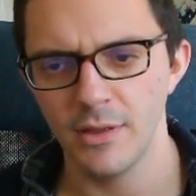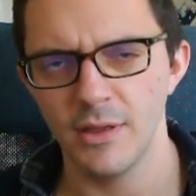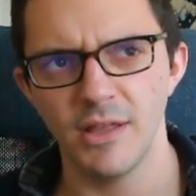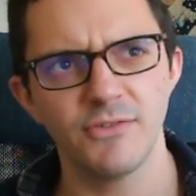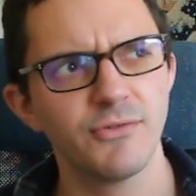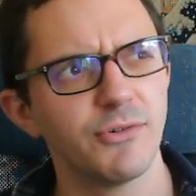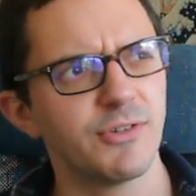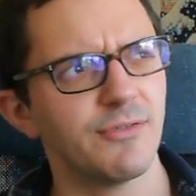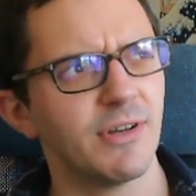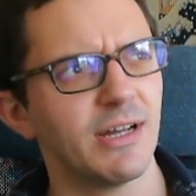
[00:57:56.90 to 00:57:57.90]
It's sort
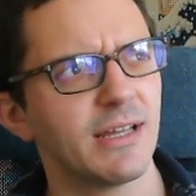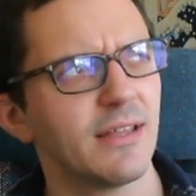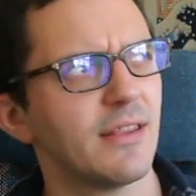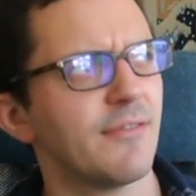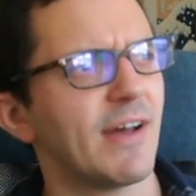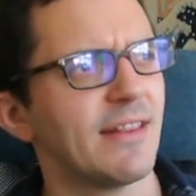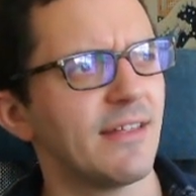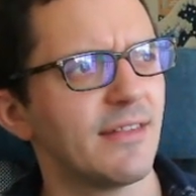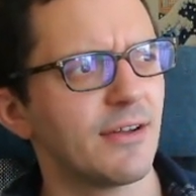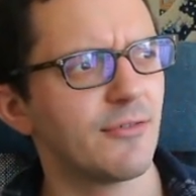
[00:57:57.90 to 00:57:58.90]
of like the fact that
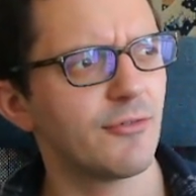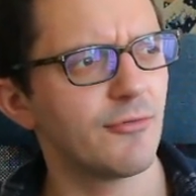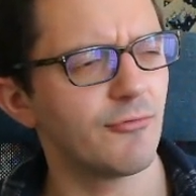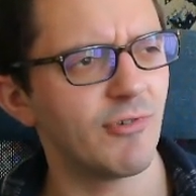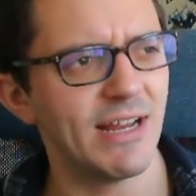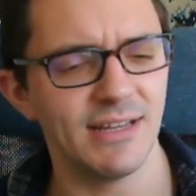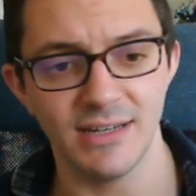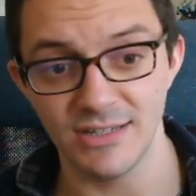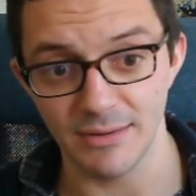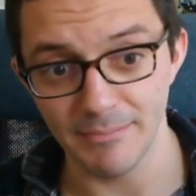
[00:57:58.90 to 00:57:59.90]
the gradient
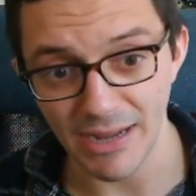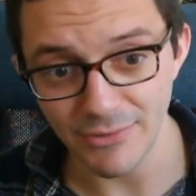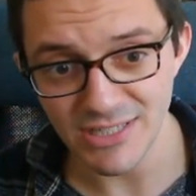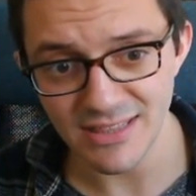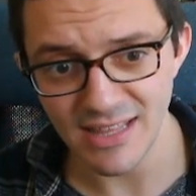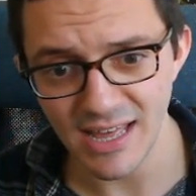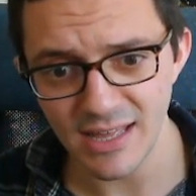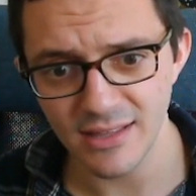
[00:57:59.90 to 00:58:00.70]
is unbounded there,